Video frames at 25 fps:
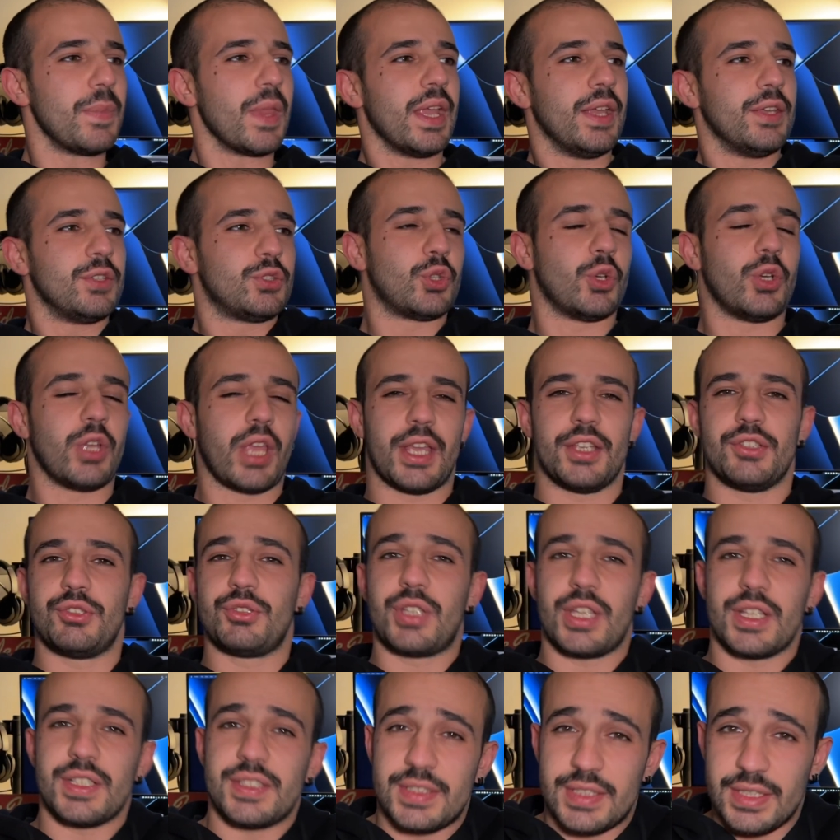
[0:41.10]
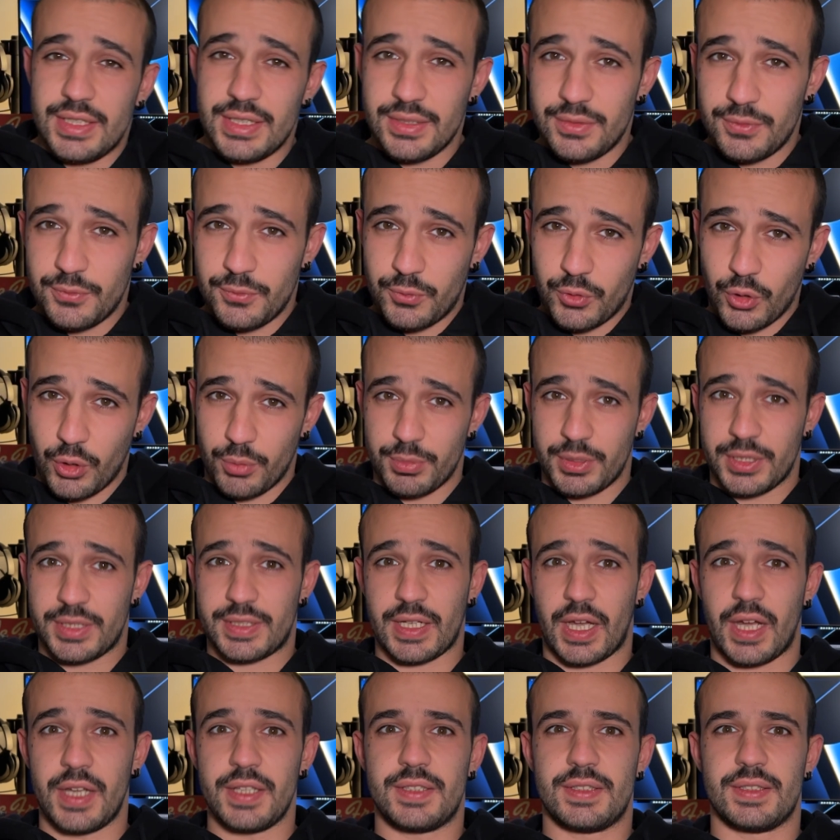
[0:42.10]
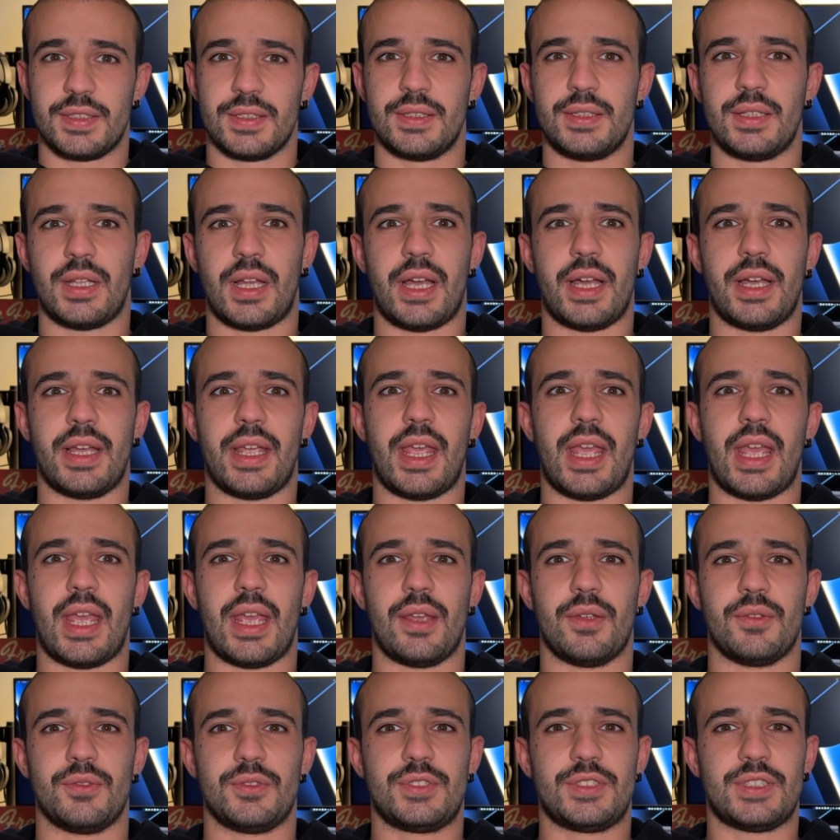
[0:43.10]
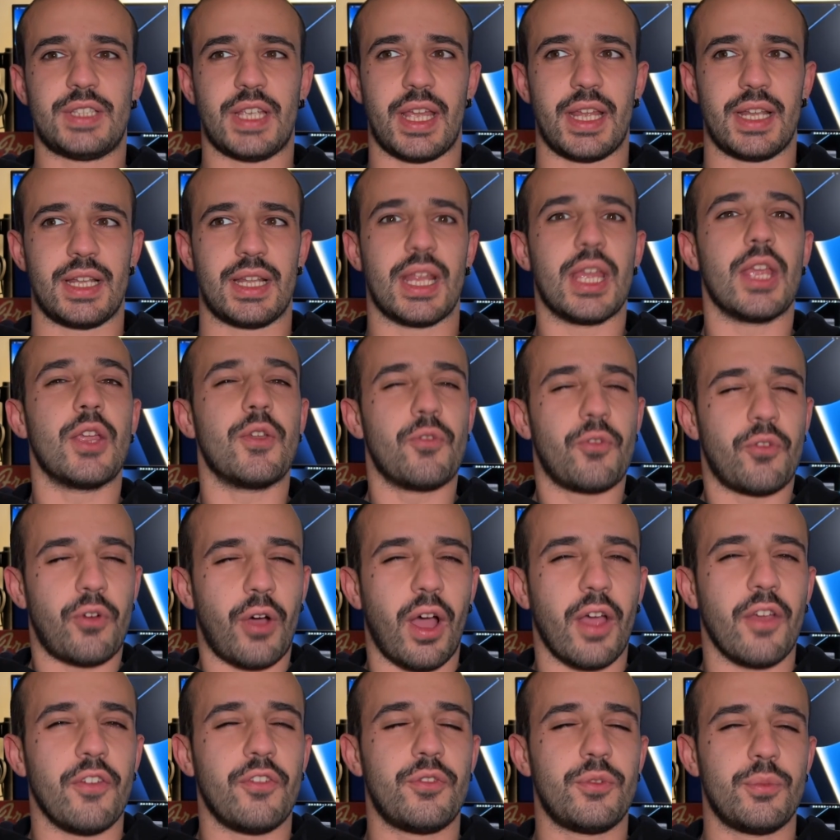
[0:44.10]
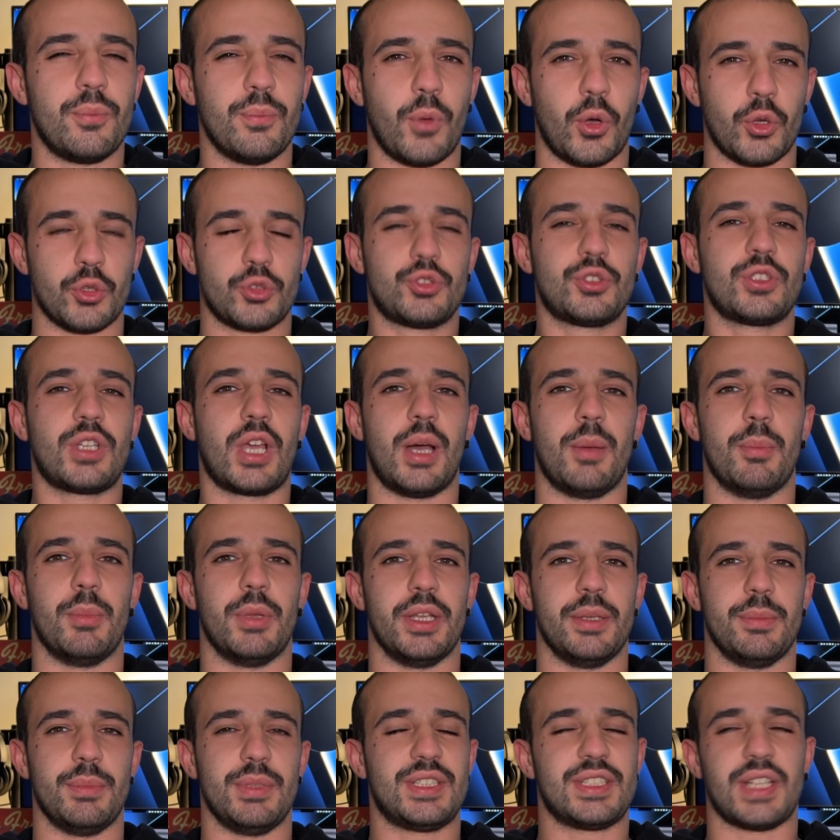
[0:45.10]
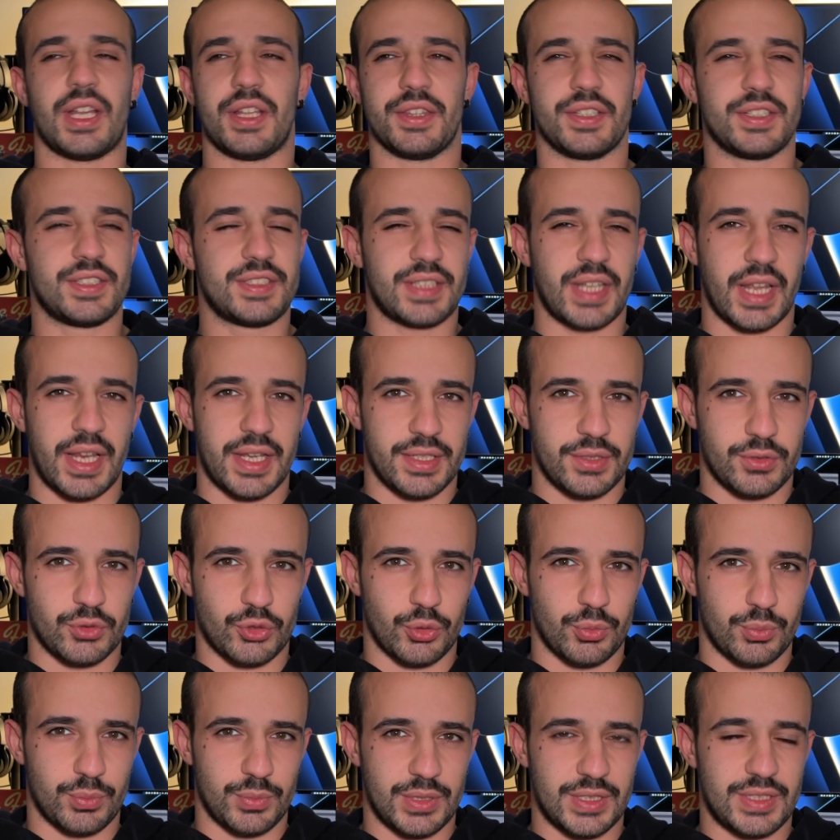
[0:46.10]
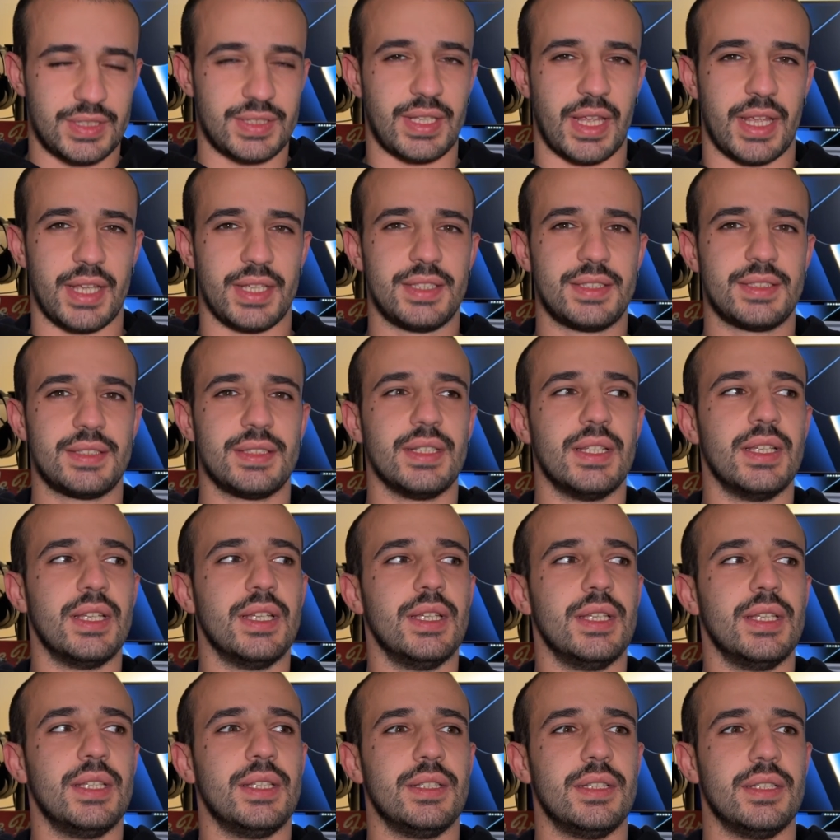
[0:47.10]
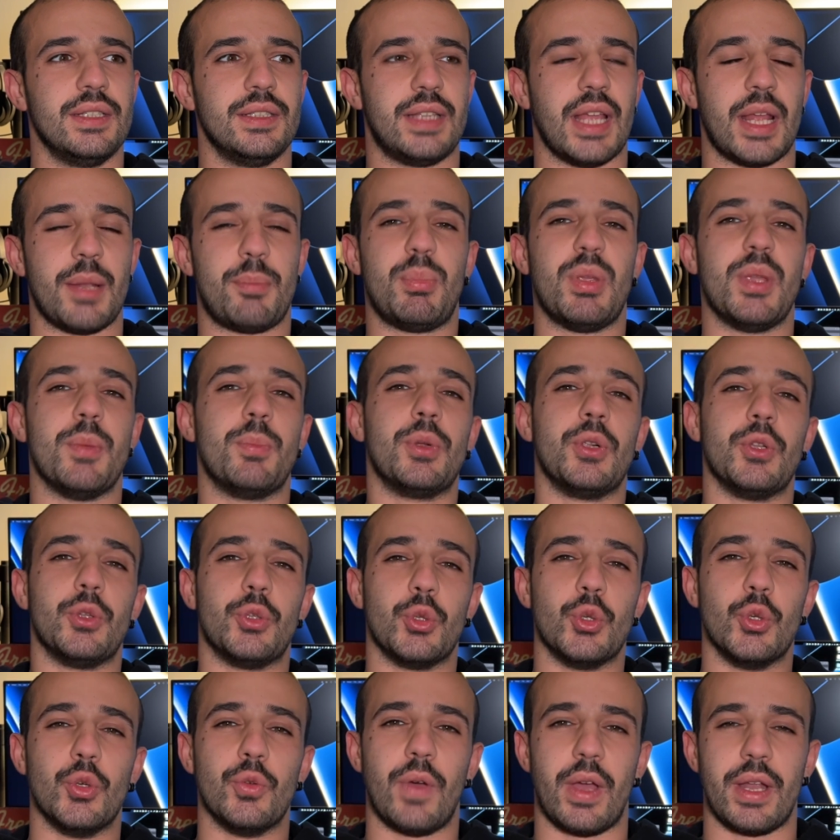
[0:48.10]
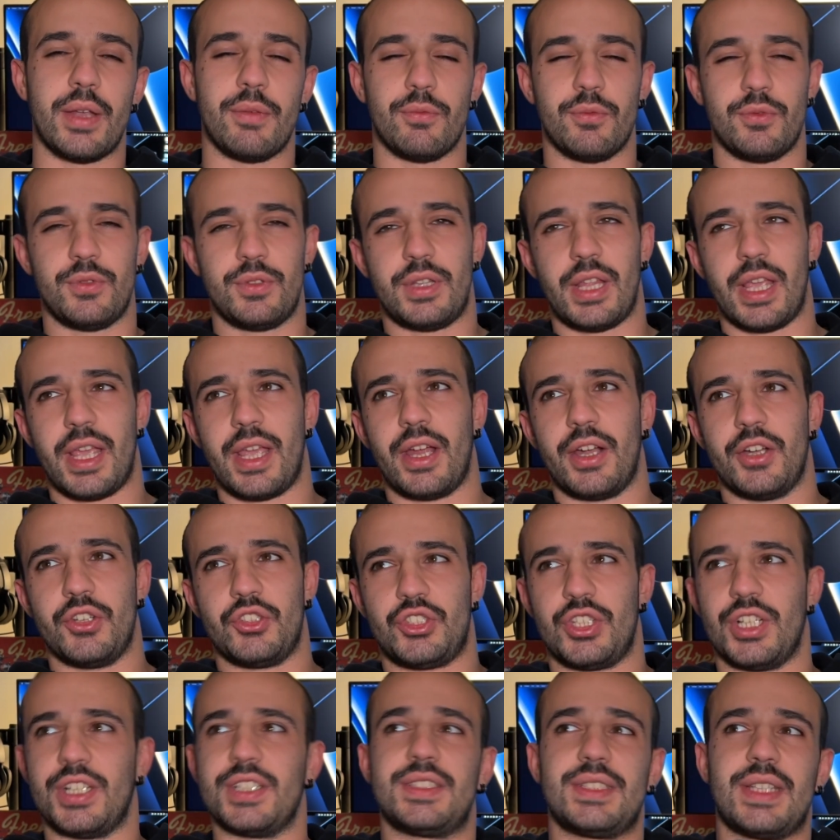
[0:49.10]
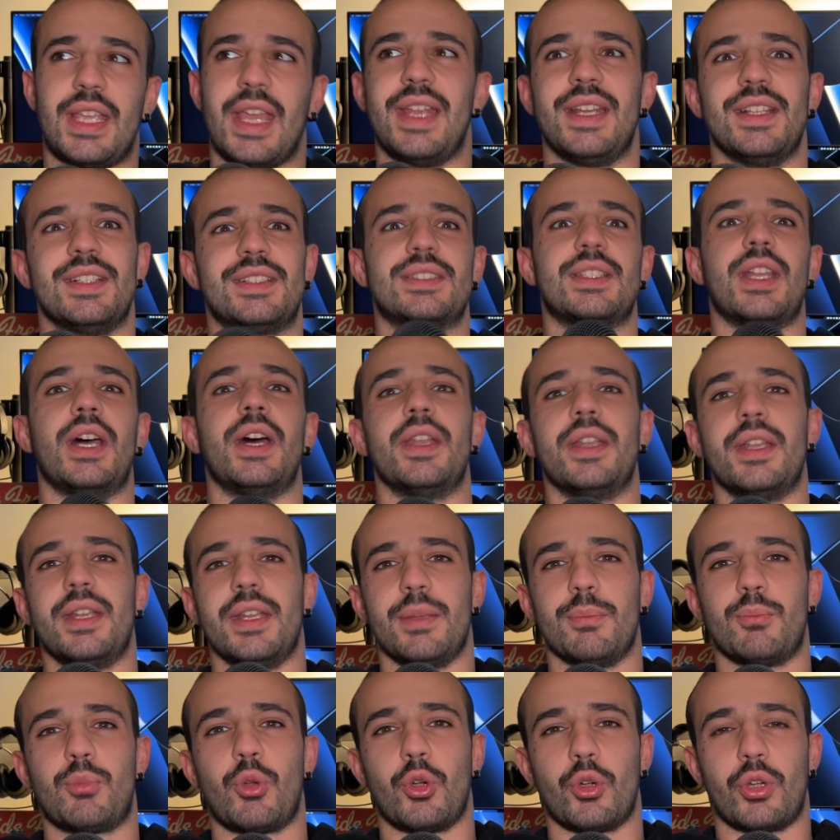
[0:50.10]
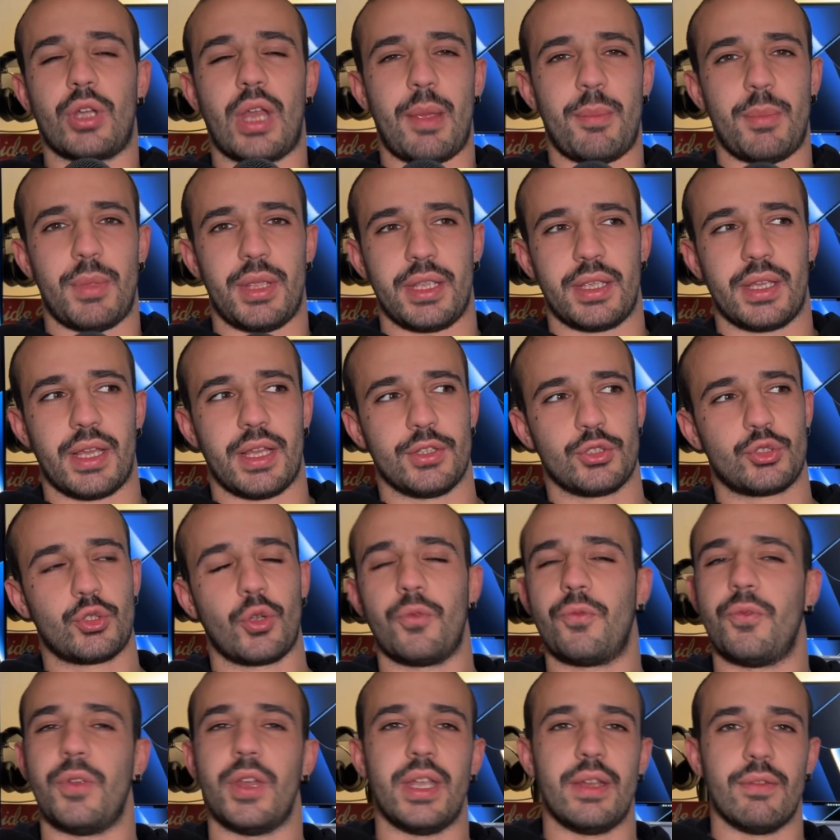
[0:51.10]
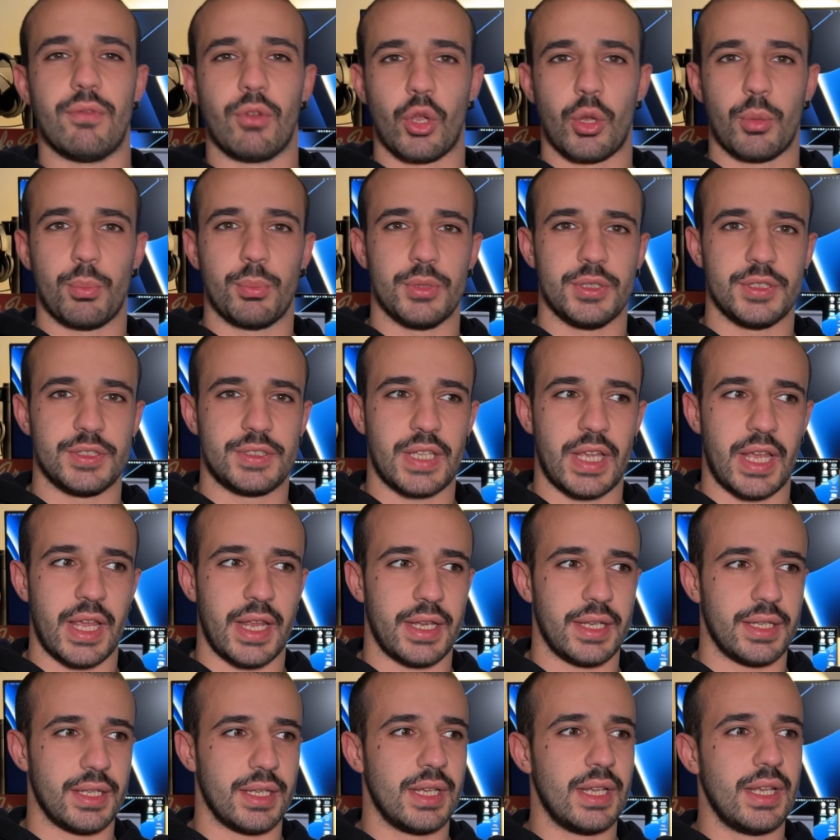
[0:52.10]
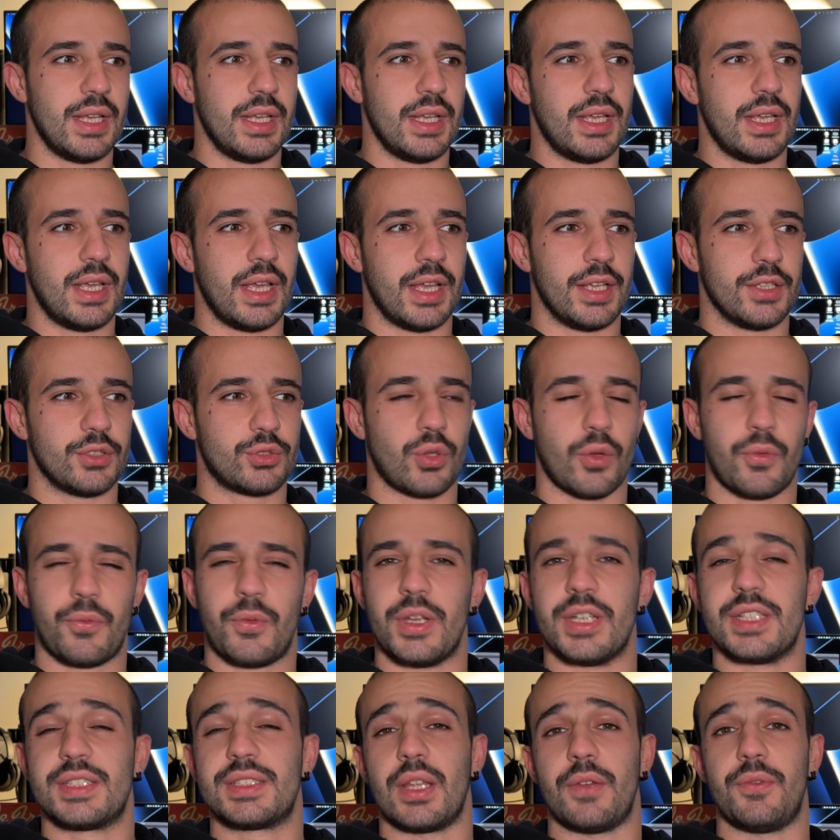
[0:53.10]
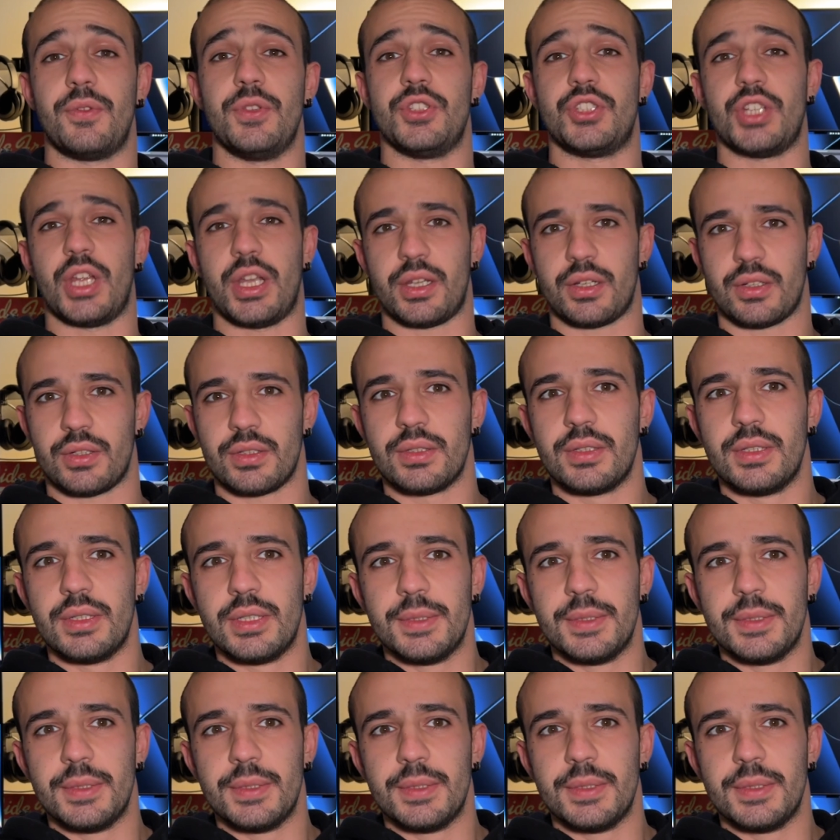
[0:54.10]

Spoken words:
So as you can see from the title, I have said like 5 most common misunderstandings or mistakes that people do when they are just getting started in programming and software development and software stuff in general,